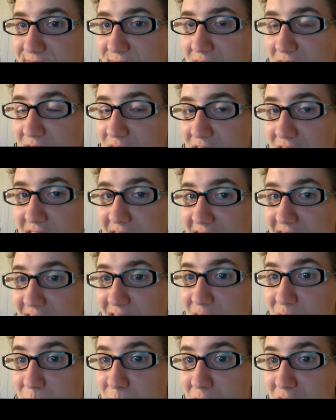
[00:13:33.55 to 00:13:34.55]
I really can't
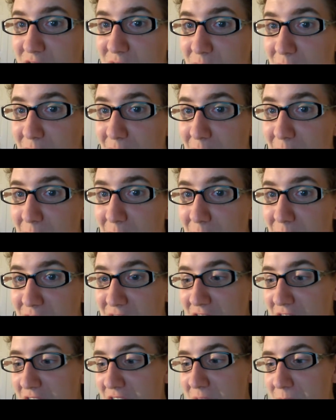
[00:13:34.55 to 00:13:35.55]
do much much
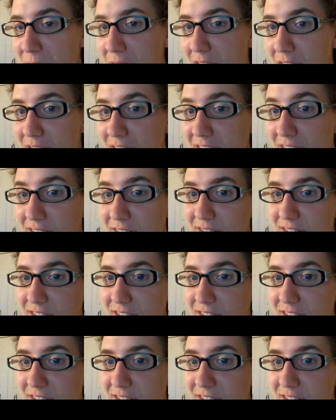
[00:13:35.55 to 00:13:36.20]
else about it.